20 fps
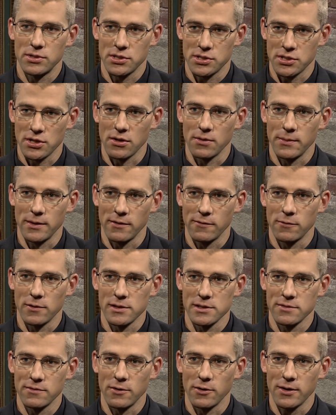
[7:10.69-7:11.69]
discernment of
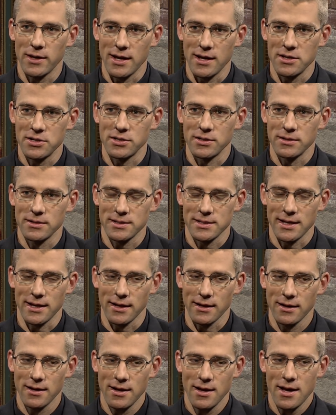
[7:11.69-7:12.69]
one's vocation.
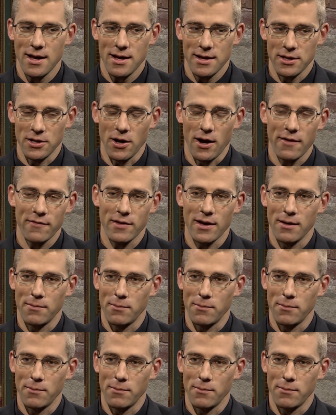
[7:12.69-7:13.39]
Saying, yeah. you know, I've